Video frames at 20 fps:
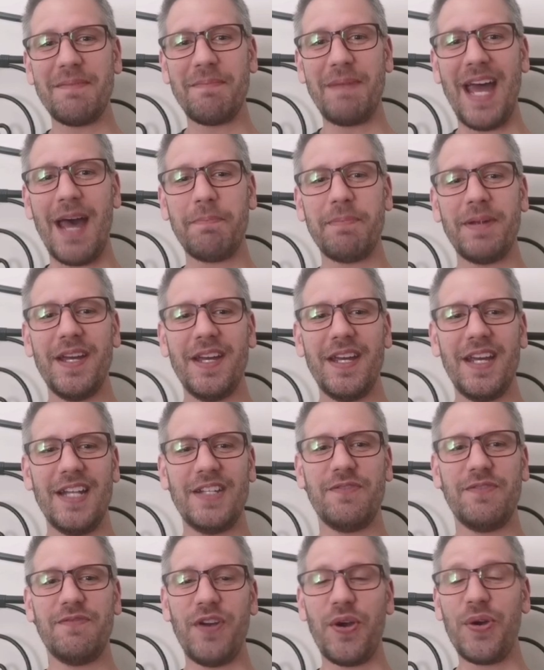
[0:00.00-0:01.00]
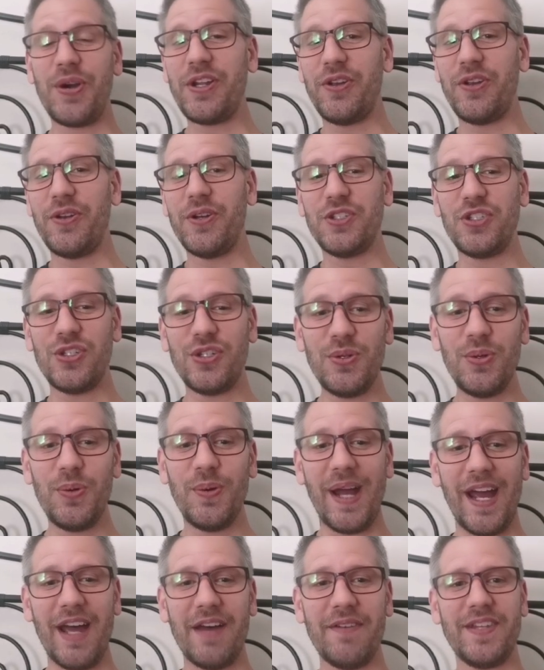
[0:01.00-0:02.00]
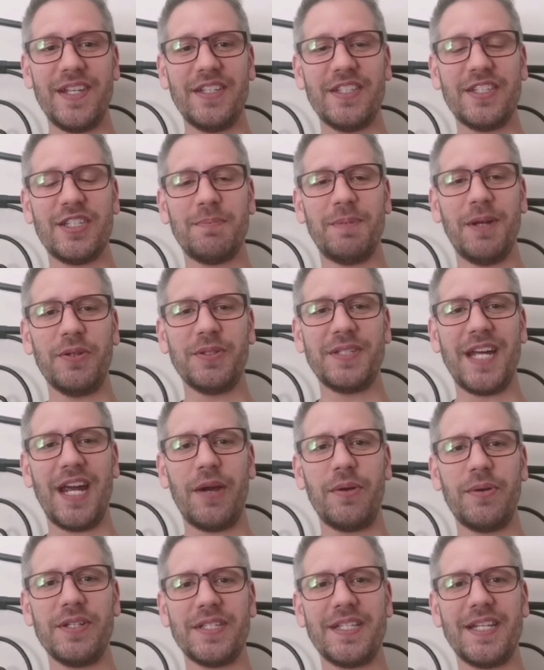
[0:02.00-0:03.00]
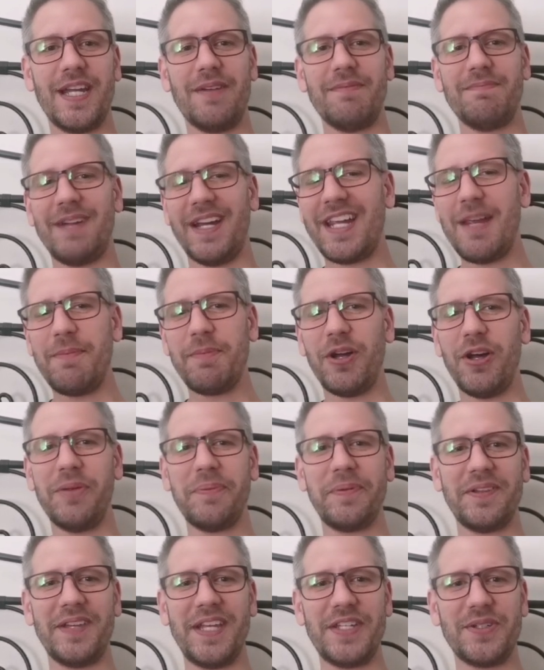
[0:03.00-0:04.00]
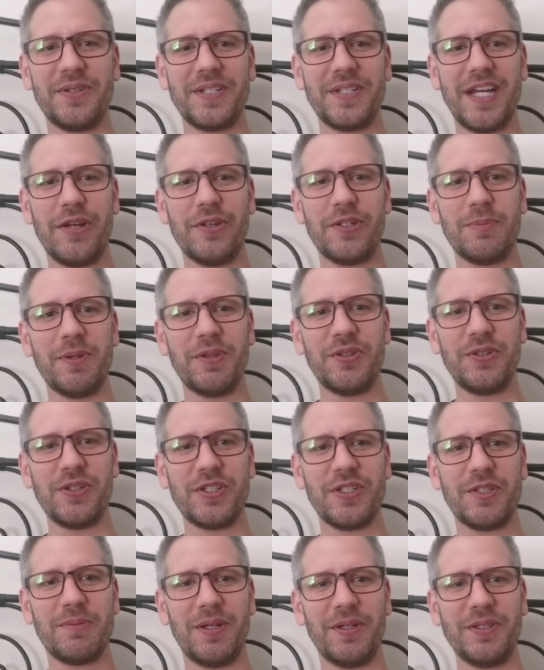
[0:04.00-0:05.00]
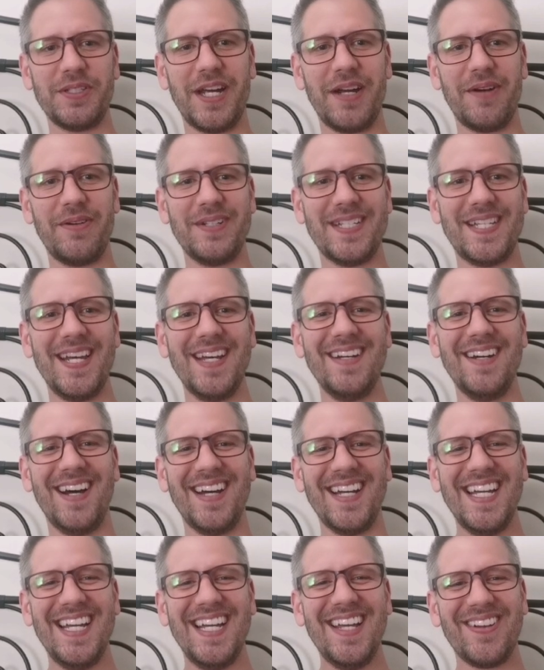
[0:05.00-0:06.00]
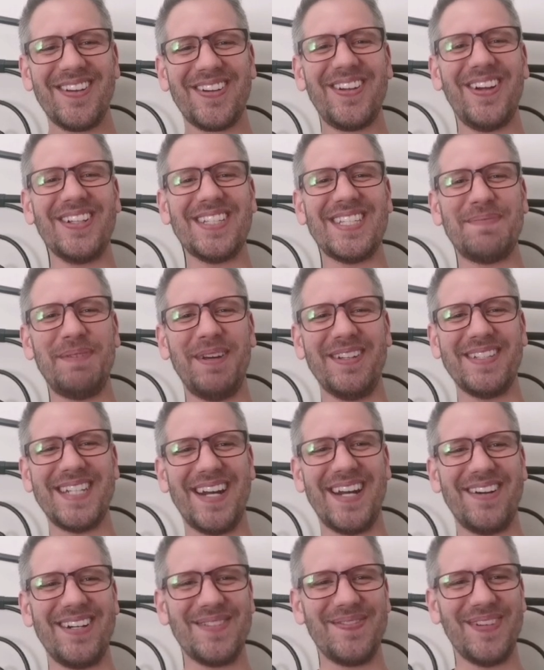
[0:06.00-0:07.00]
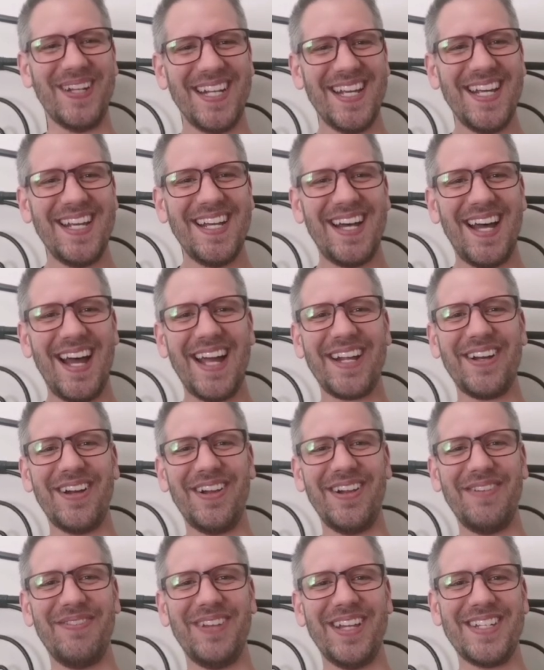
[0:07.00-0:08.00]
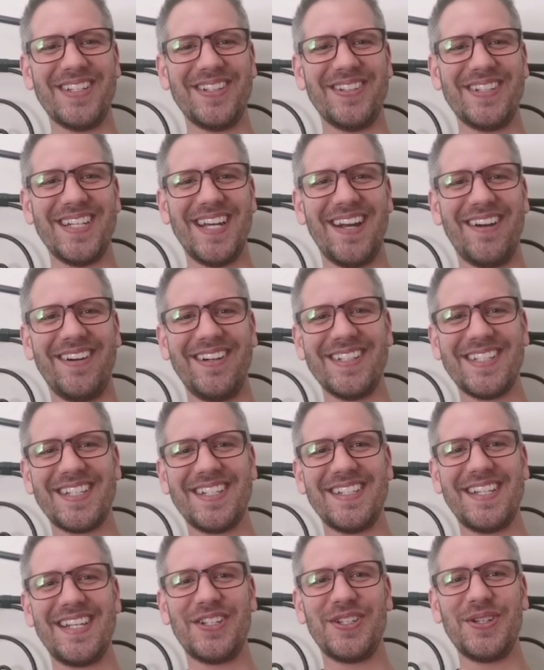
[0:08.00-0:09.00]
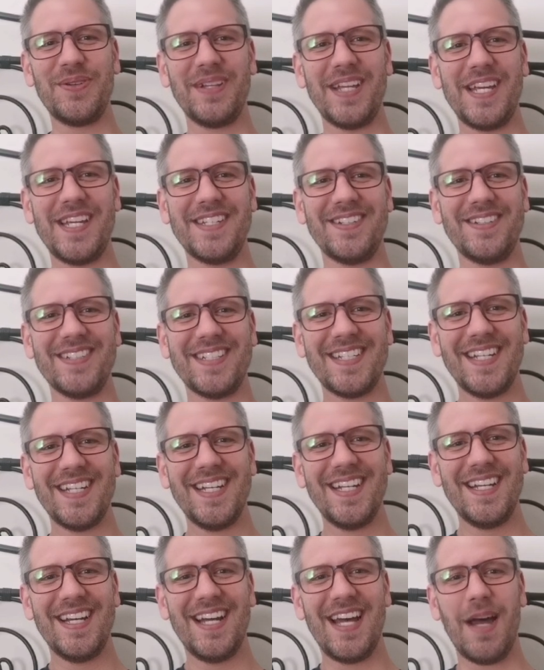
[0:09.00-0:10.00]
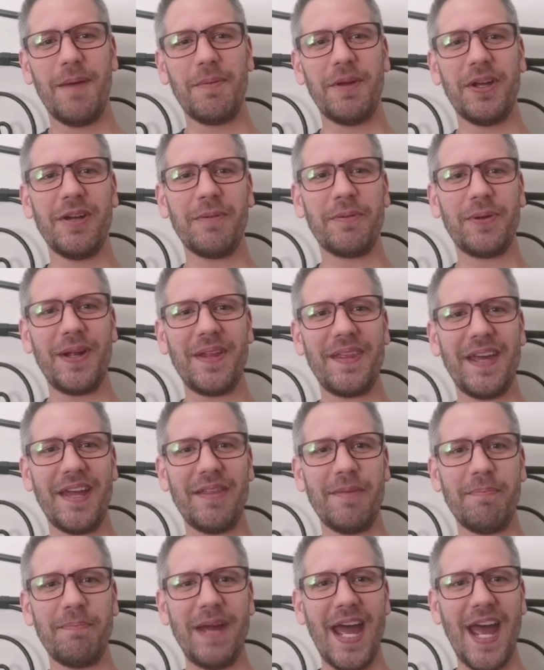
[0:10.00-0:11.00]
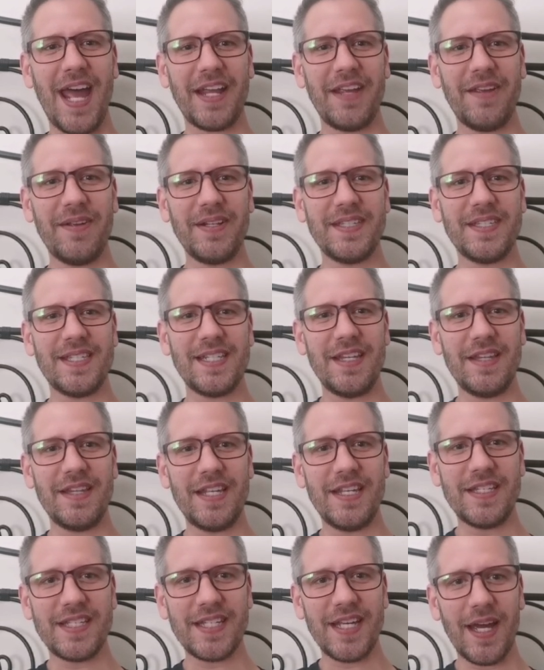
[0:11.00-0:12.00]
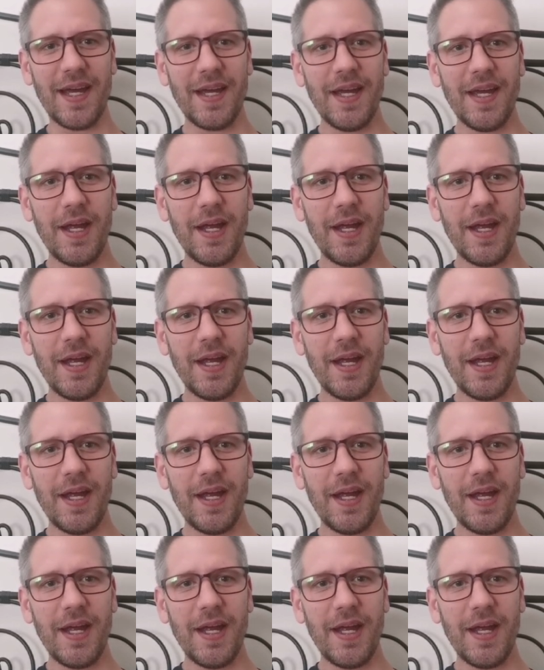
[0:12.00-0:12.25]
in the map, it's very good to have these spell towers down. I keep calling them laser towers, but they're just spell towers. They're called spell towers, but I call them laser towers because they shoot lasers. I'm going to upgrade that in the back. You can see these